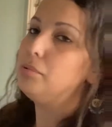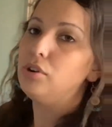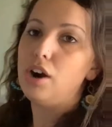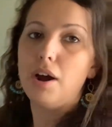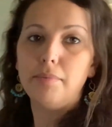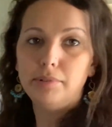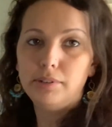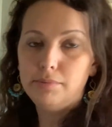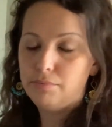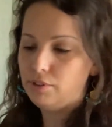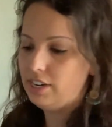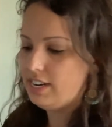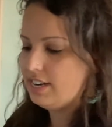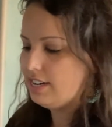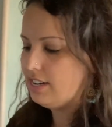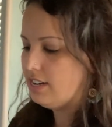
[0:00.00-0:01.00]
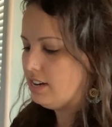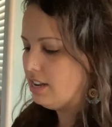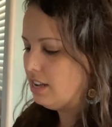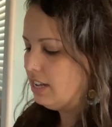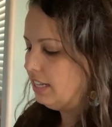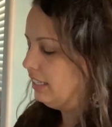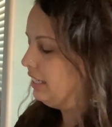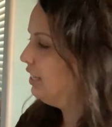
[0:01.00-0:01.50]
problem written,
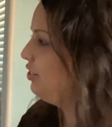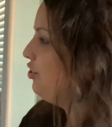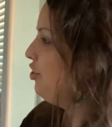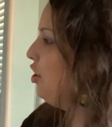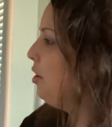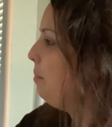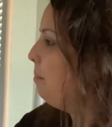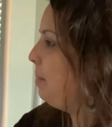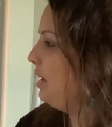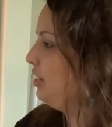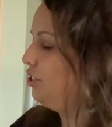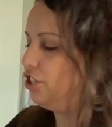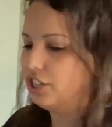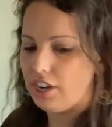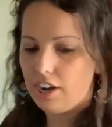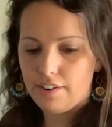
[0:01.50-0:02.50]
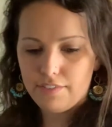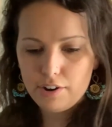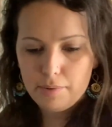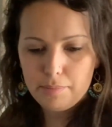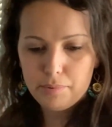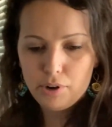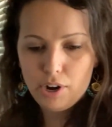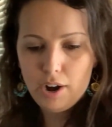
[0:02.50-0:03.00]
let's draw a picture of our
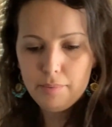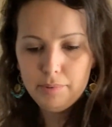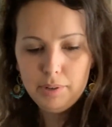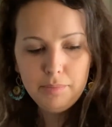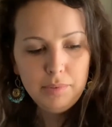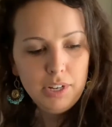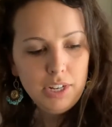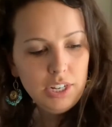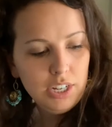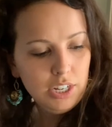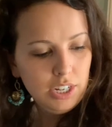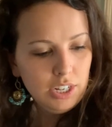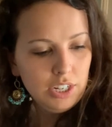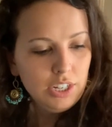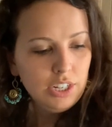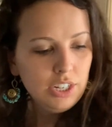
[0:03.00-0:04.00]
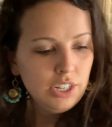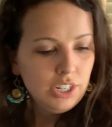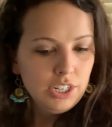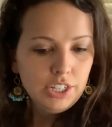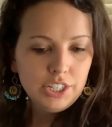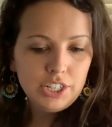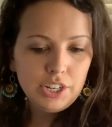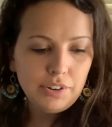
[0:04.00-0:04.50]
problem.
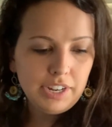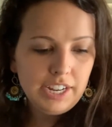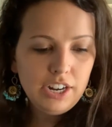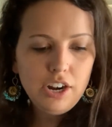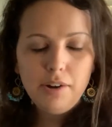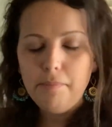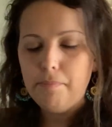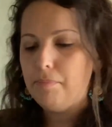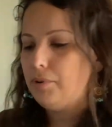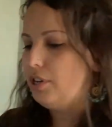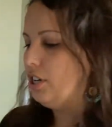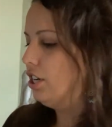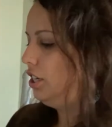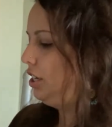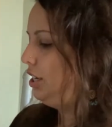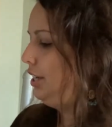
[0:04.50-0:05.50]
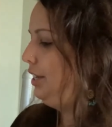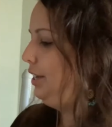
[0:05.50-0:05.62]
So in our book,